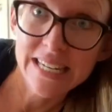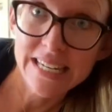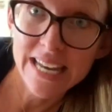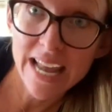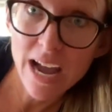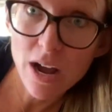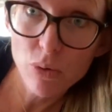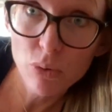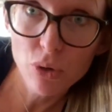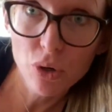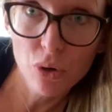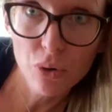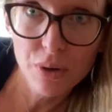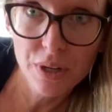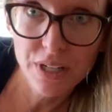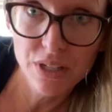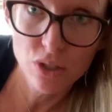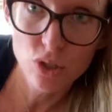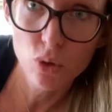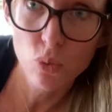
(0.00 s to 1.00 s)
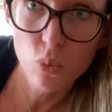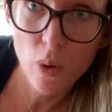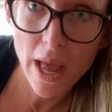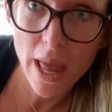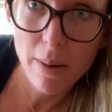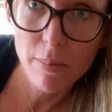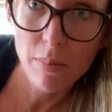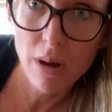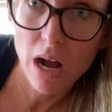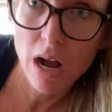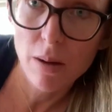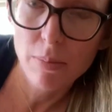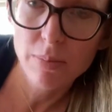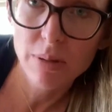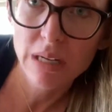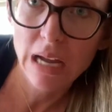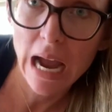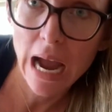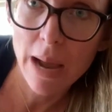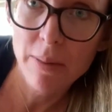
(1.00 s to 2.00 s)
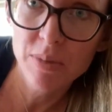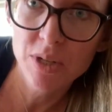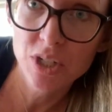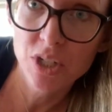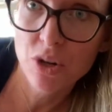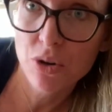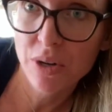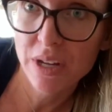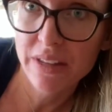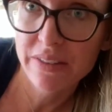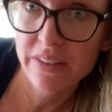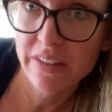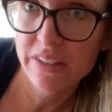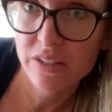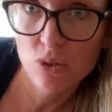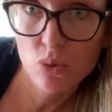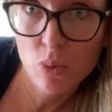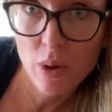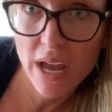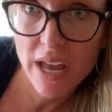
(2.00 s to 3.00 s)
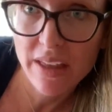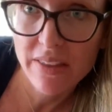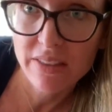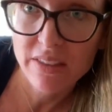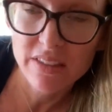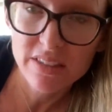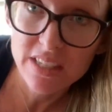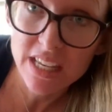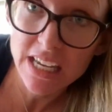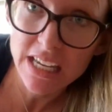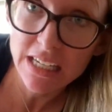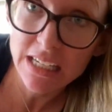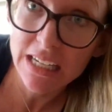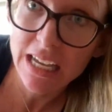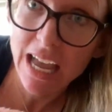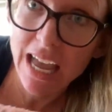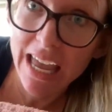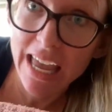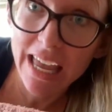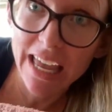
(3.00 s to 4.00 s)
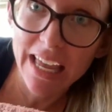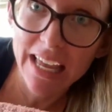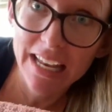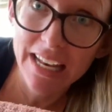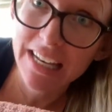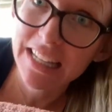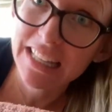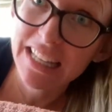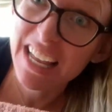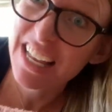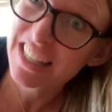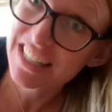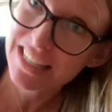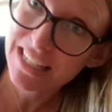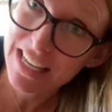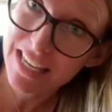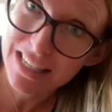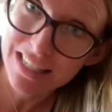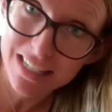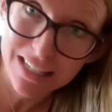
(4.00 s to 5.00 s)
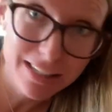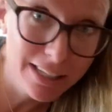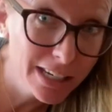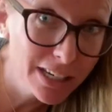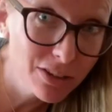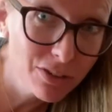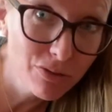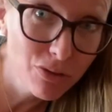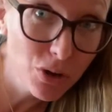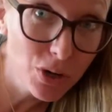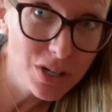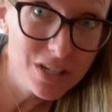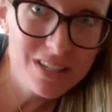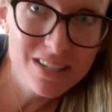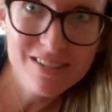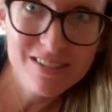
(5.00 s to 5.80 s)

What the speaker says: Now we're going to wet mop. I'm gonna go get this wet in the sink and let's get to clean the floors.